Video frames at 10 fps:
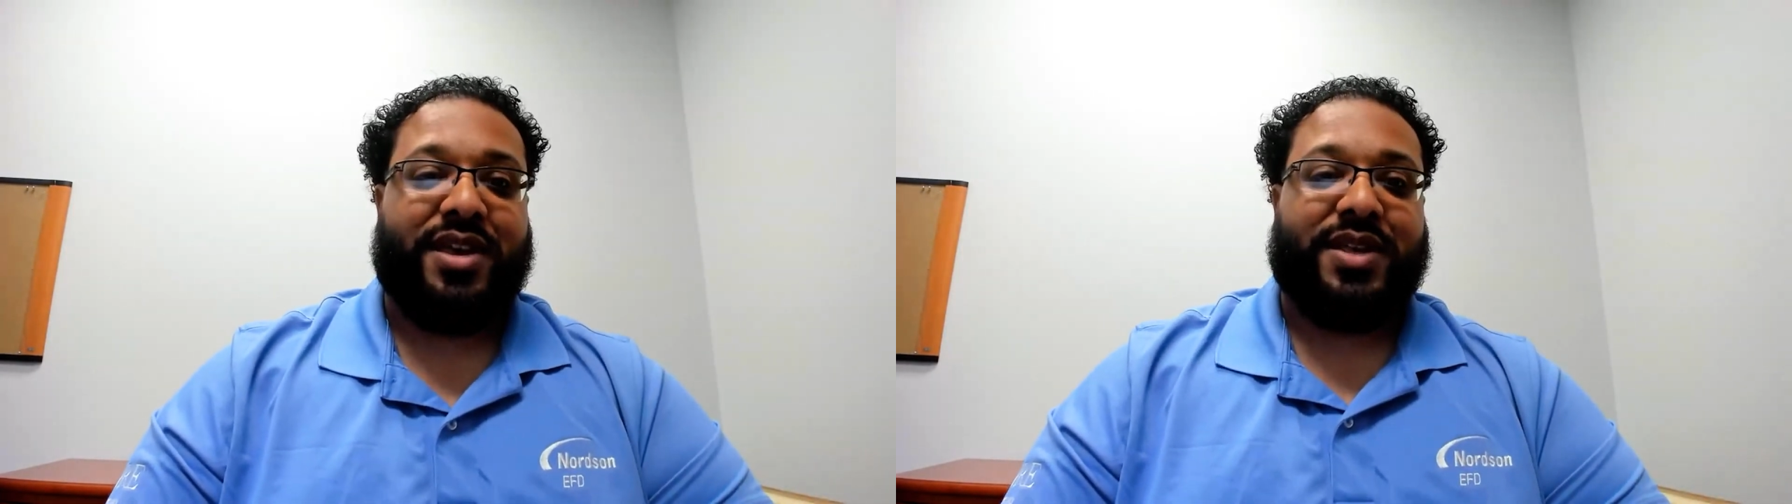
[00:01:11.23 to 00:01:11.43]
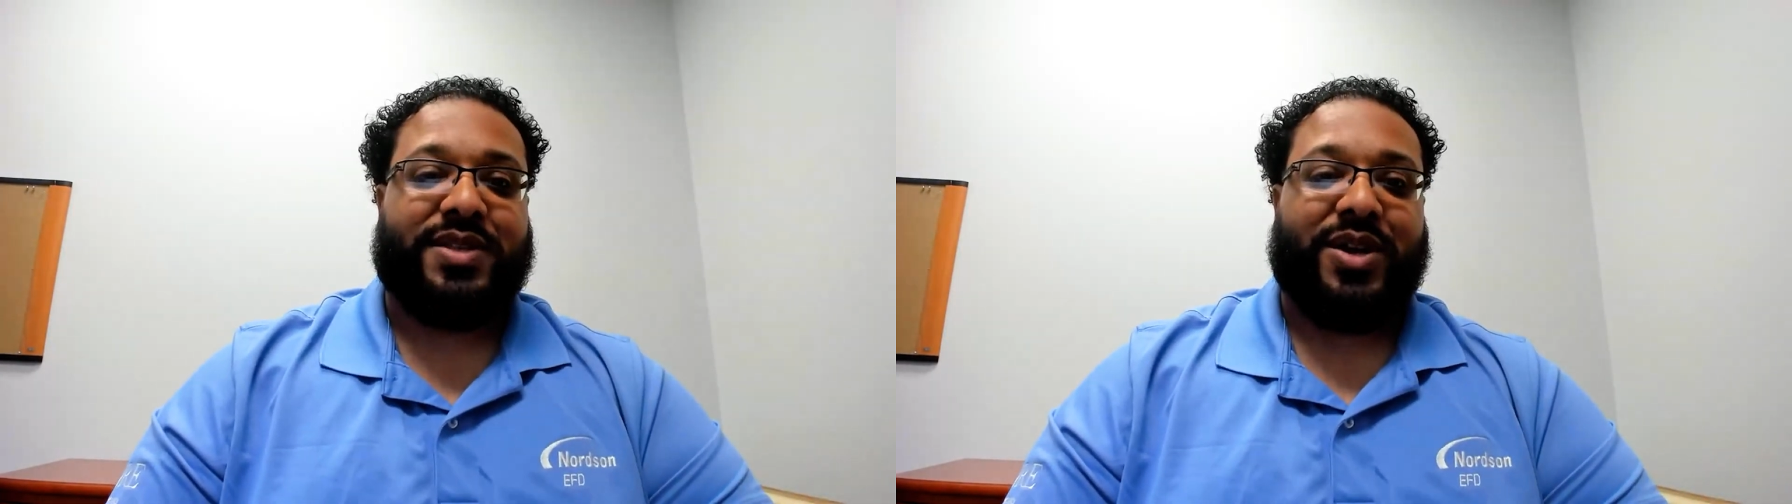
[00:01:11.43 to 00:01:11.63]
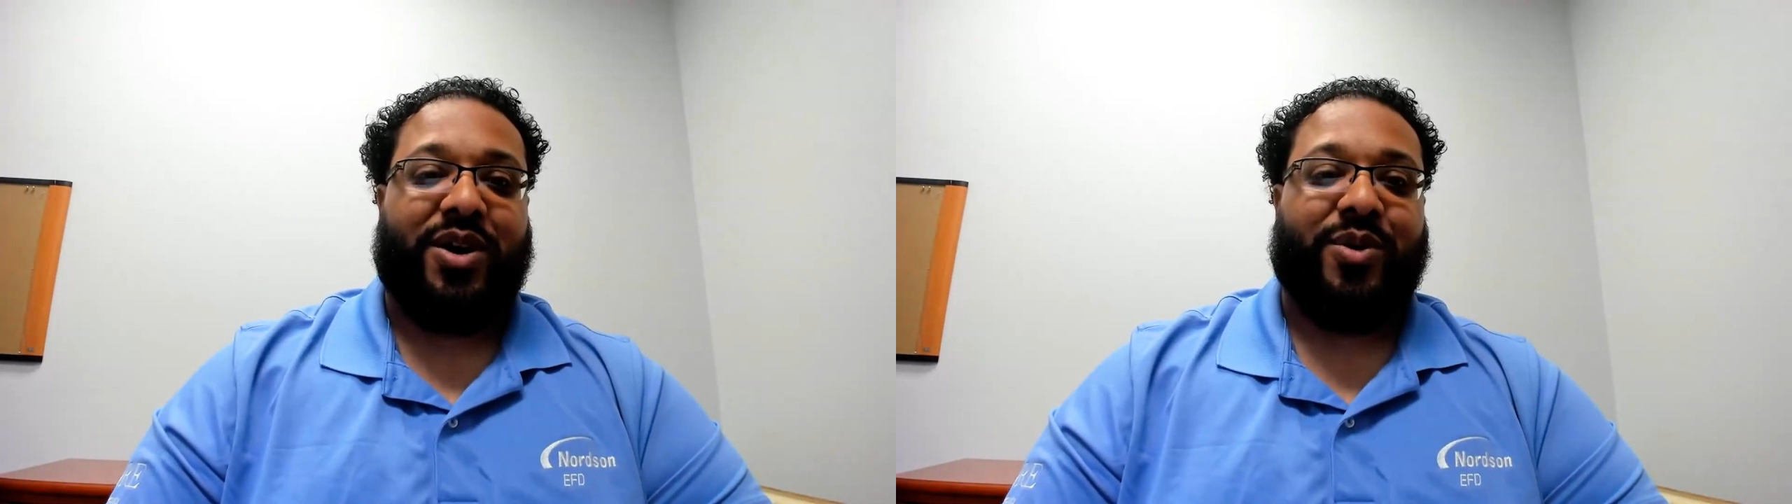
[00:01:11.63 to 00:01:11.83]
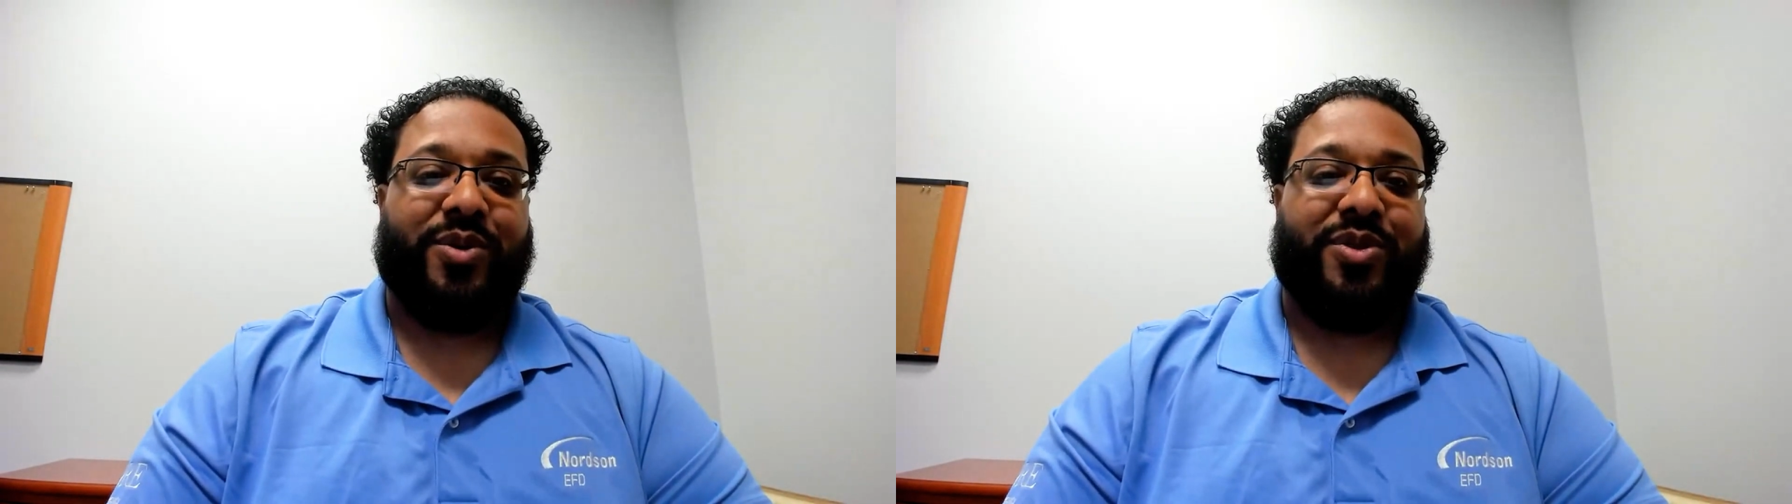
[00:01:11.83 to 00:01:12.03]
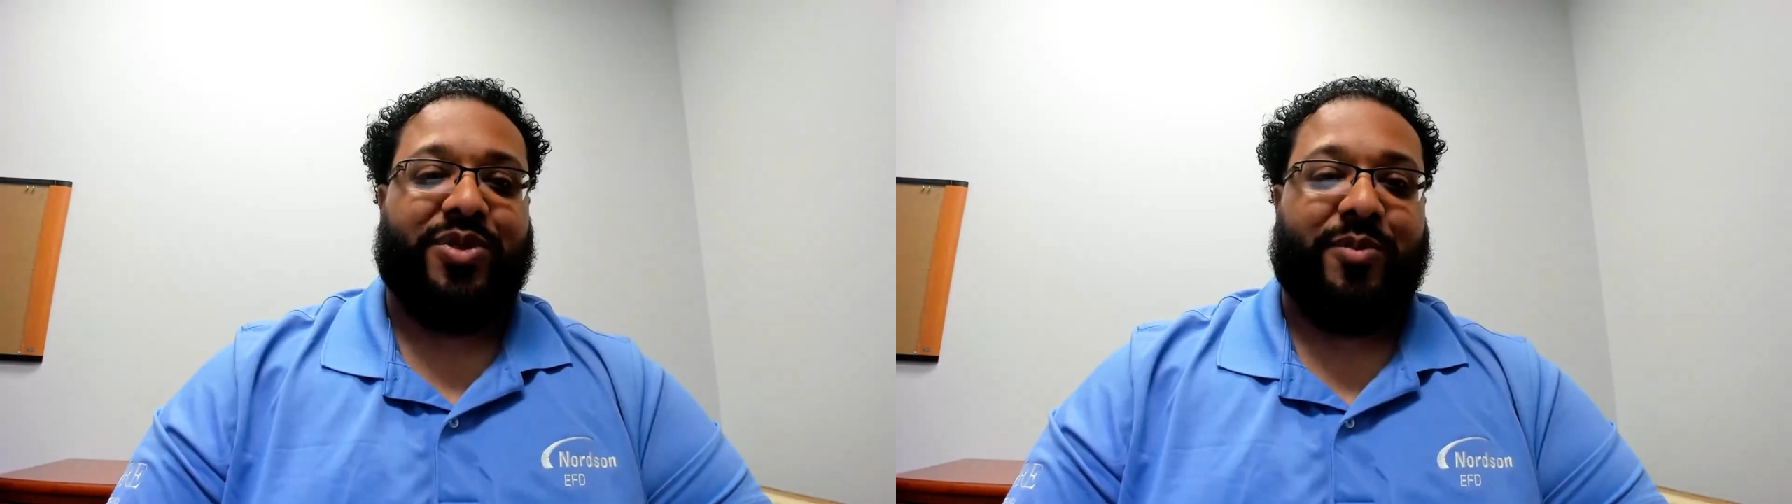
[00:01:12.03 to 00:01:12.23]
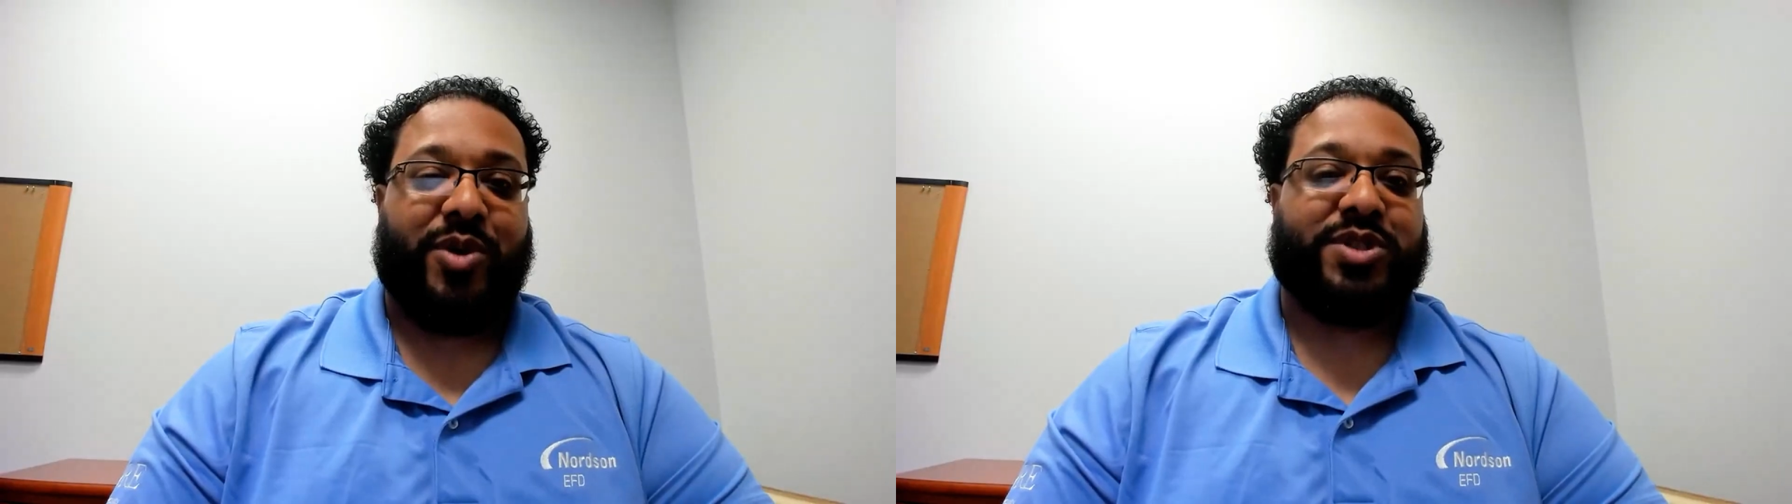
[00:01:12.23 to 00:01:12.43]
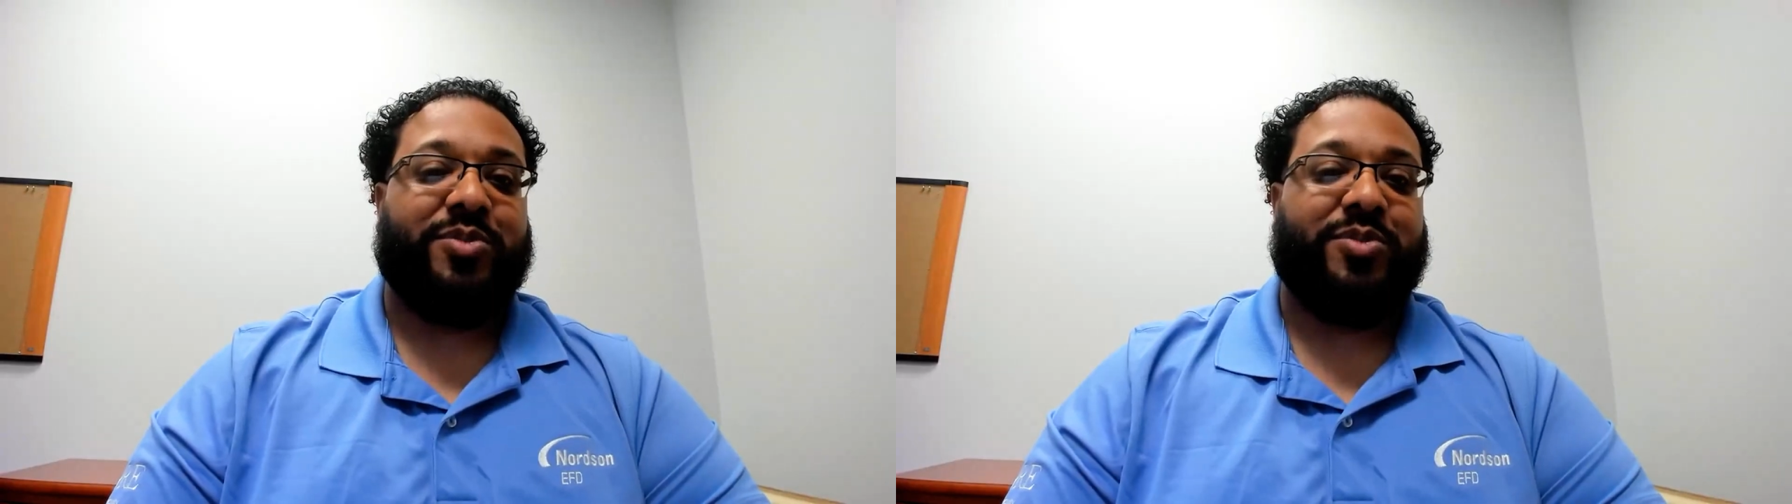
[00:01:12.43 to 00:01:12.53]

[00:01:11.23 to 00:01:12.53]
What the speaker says: So the most